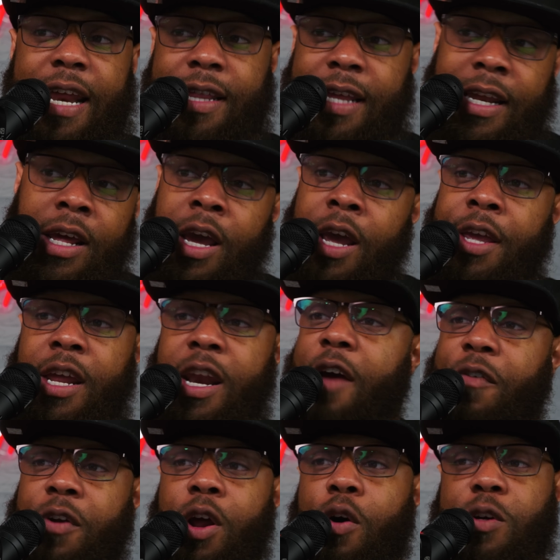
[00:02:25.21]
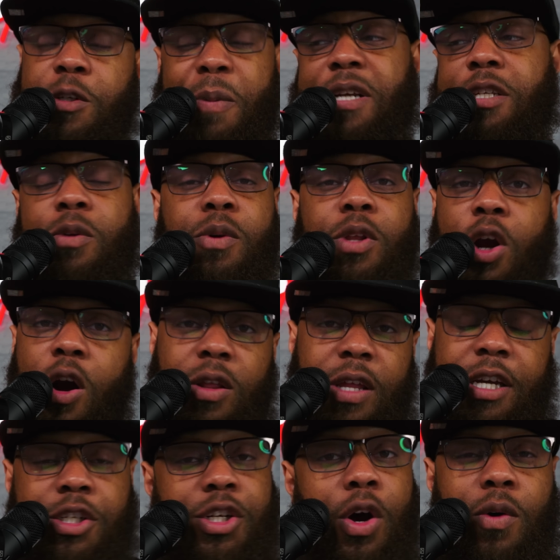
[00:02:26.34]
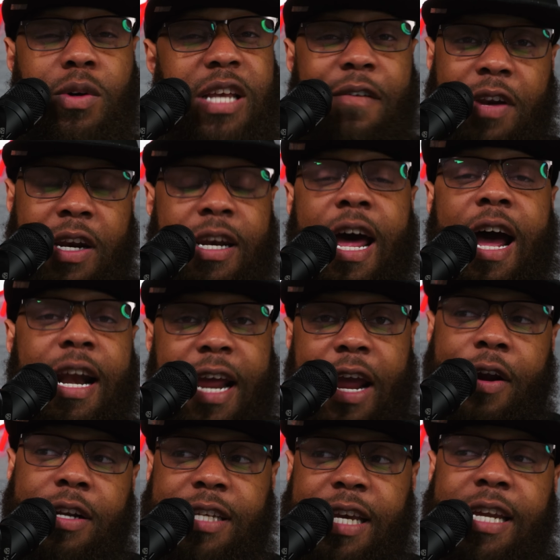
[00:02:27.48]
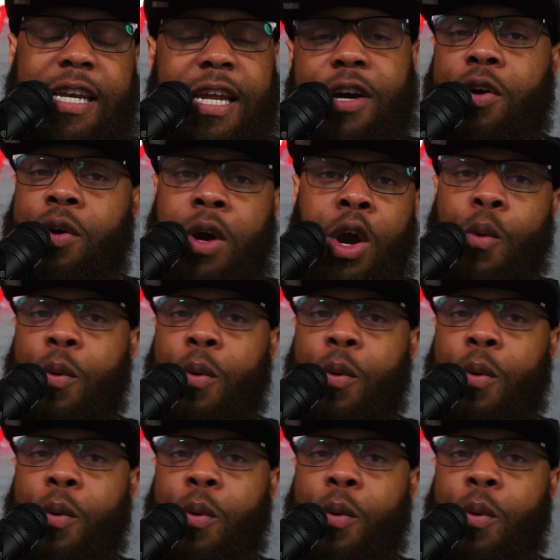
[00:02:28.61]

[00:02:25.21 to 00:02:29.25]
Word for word: And then you never know, especially with Carlik Jones having a non guaranteed deal,